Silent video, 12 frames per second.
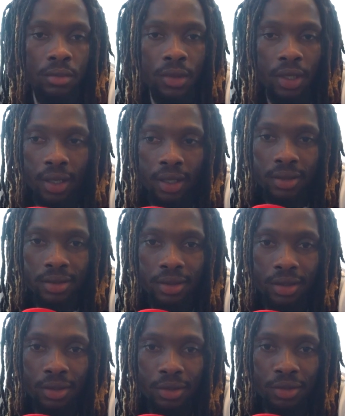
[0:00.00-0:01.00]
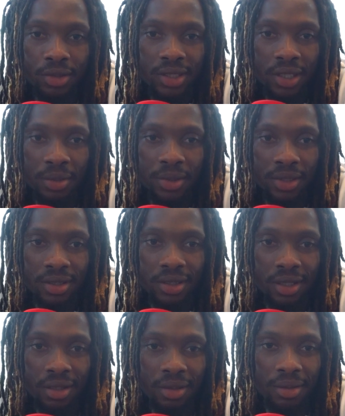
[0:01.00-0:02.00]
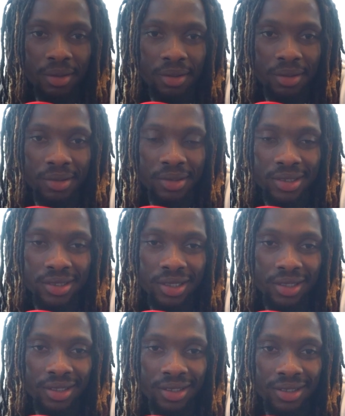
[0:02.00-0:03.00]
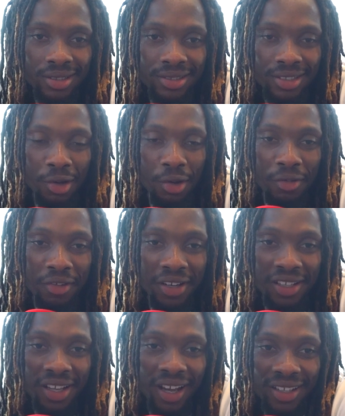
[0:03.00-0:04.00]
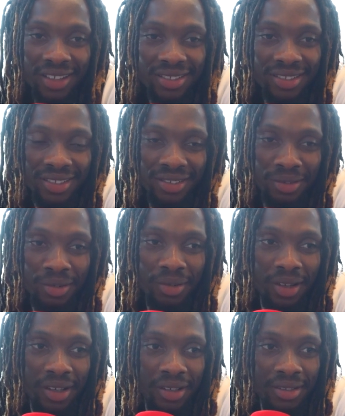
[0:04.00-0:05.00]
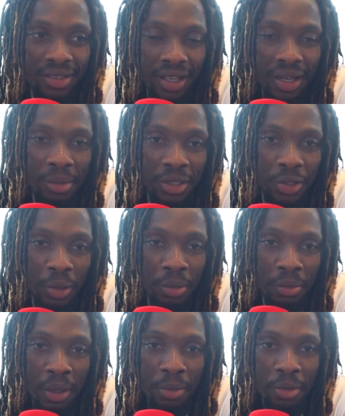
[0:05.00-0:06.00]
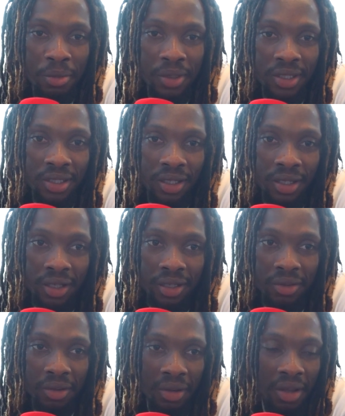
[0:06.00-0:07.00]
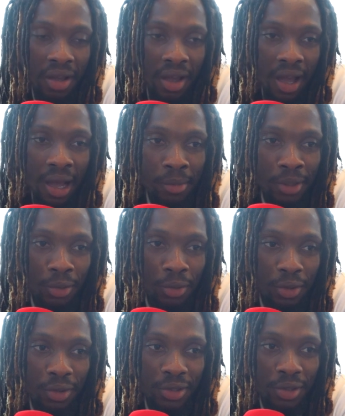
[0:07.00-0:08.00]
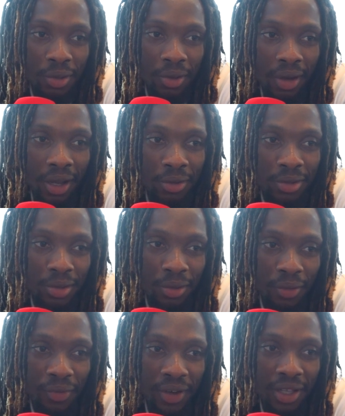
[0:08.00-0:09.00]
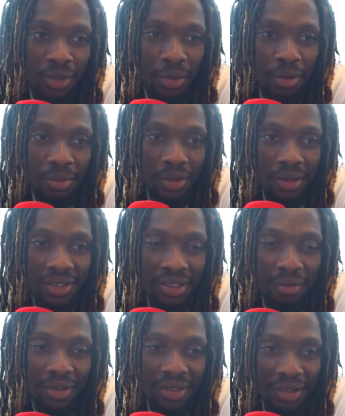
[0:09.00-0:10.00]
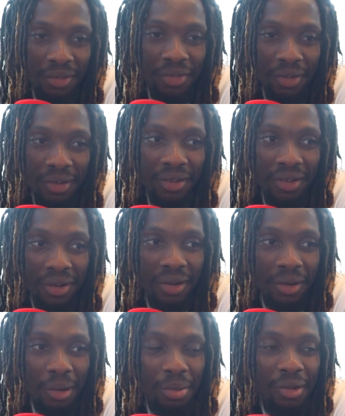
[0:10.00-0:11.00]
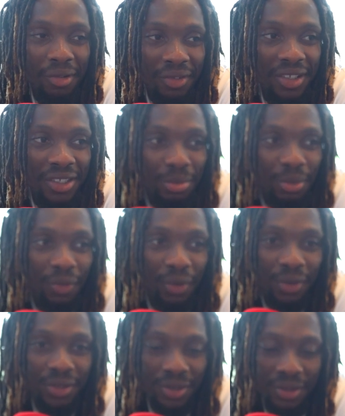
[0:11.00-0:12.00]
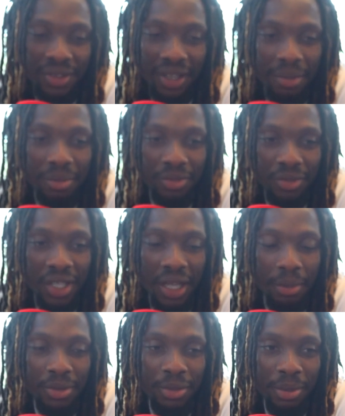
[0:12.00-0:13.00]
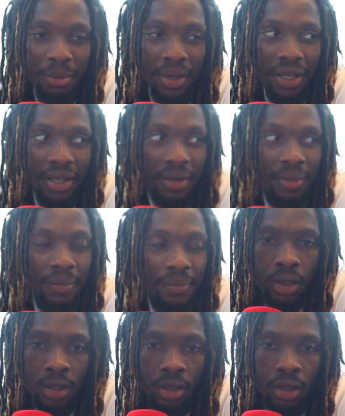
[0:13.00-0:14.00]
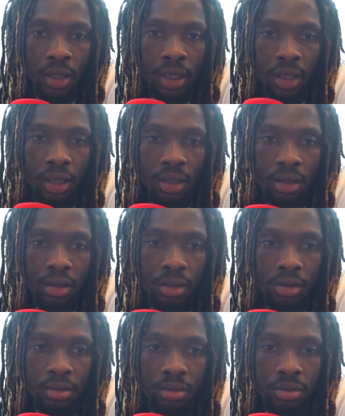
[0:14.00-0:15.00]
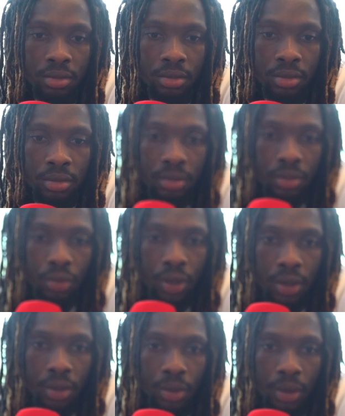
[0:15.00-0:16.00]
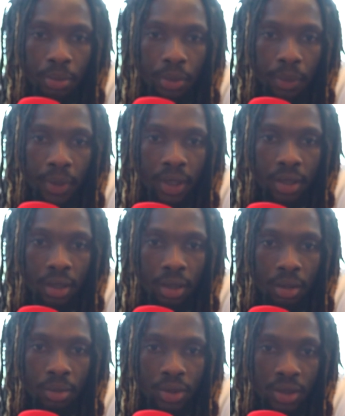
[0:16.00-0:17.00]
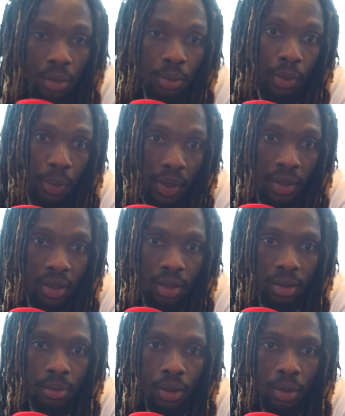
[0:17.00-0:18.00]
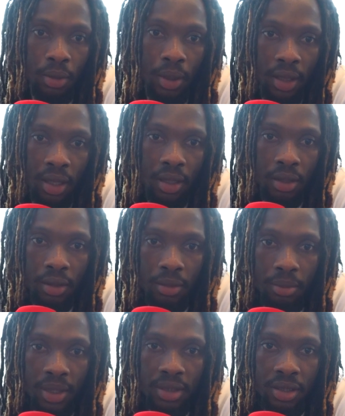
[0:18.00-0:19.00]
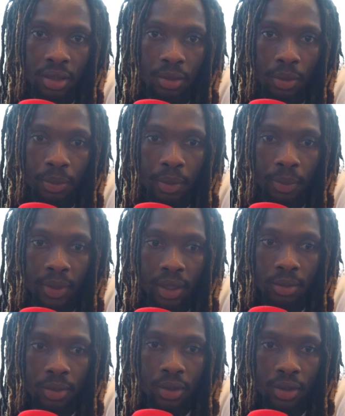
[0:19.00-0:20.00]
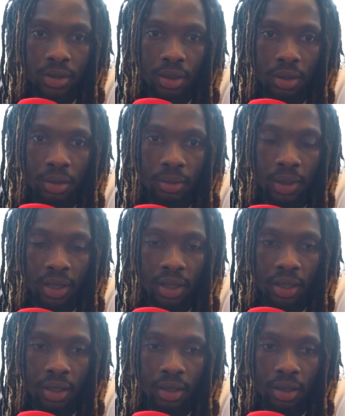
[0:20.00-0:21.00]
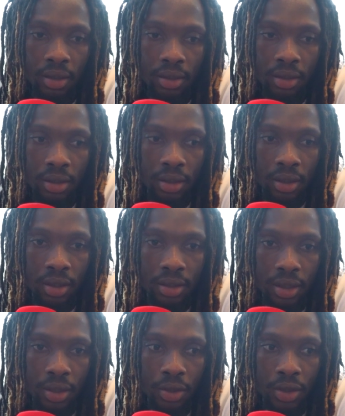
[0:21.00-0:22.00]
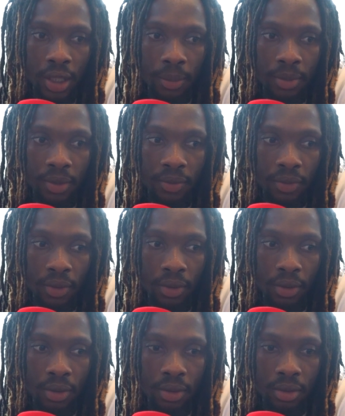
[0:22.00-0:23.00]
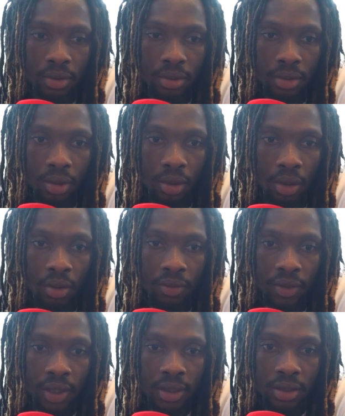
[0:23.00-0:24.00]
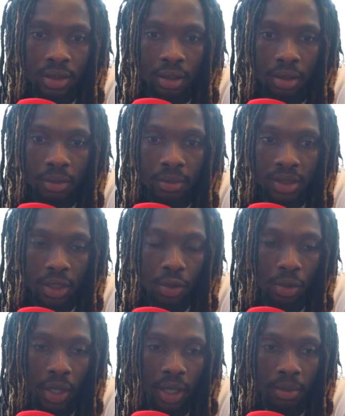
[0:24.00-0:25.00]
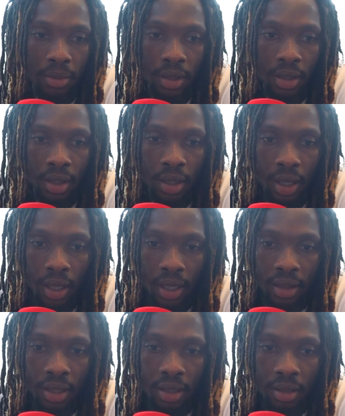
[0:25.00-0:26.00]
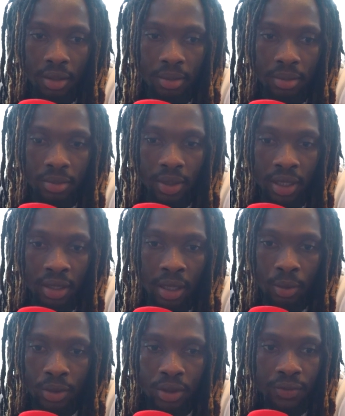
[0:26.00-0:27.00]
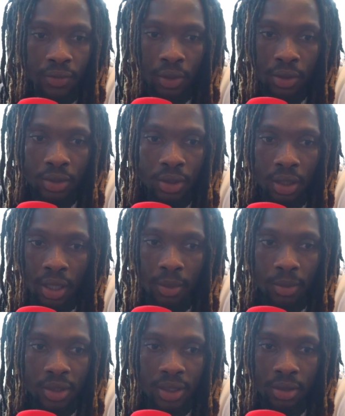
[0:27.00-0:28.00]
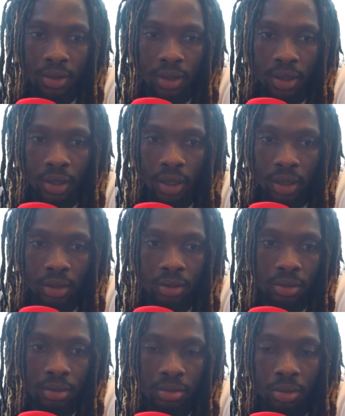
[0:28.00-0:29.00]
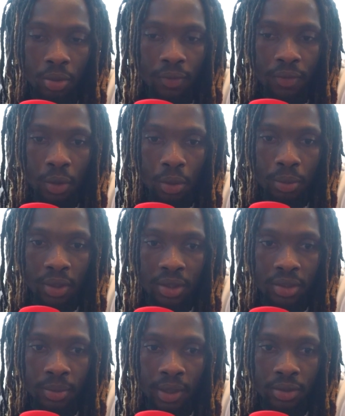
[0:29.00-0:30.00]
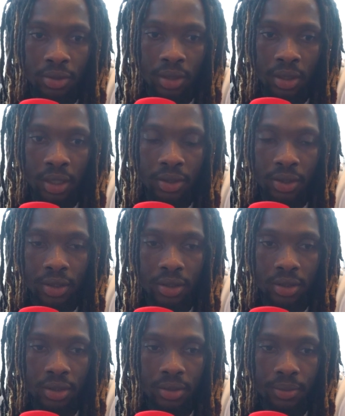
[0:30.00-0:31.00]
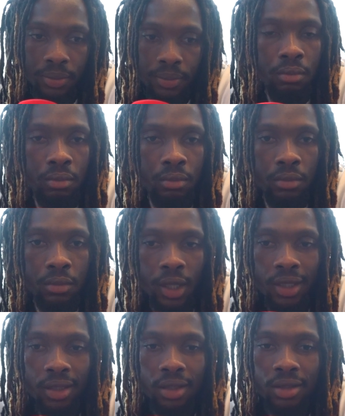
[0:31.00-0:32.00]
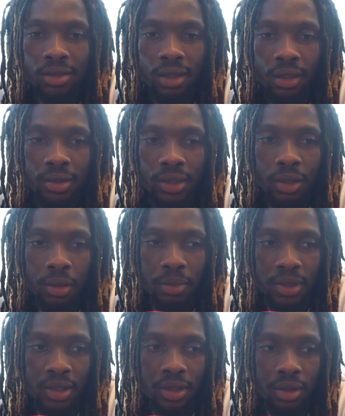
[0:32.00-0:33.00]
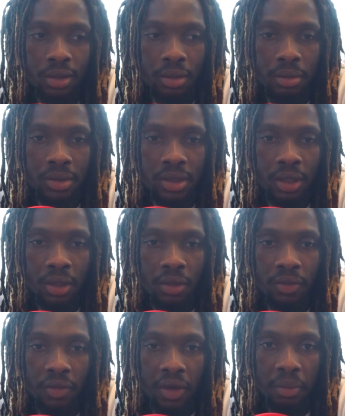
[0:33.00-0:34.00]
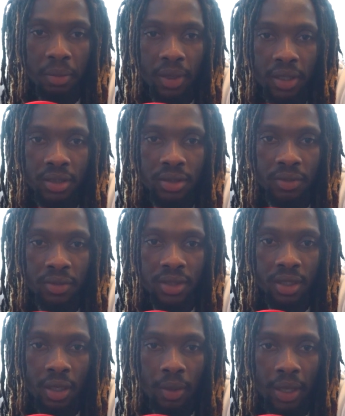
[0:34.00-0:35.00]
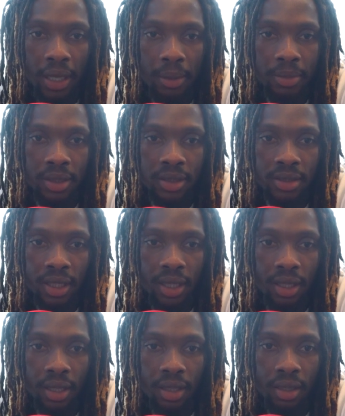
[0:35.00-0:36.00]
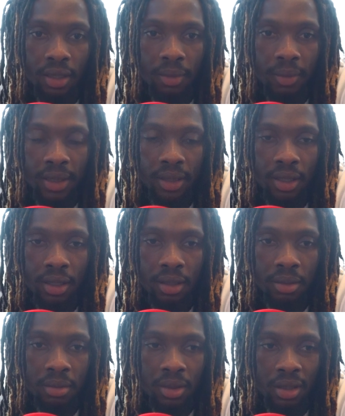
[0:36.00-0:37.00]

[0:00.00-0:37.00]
Yeah, it's a good reception. Uh, it's, uh, it's a lot of great guys, you know, and yeah, I'm enjoying my moment here. And I'm in Uyo, so I also feel at home because I've been here for a couple of years before. So yeah, I'm really happy to be back here. Uh, I think um, we, we prepared, um, we're still preparing, but I think uh, mentally we're prepared because um, I think uh, it's a new chapter for all of us. Um, it's a new game, and I think um, right now we're just focused on the game on Saturday and hopefully we bring smiles to the Nigerians. No, no. I think it's a healthy competition. there's a lot of great players. Obviously, our captain is there, and I think uh,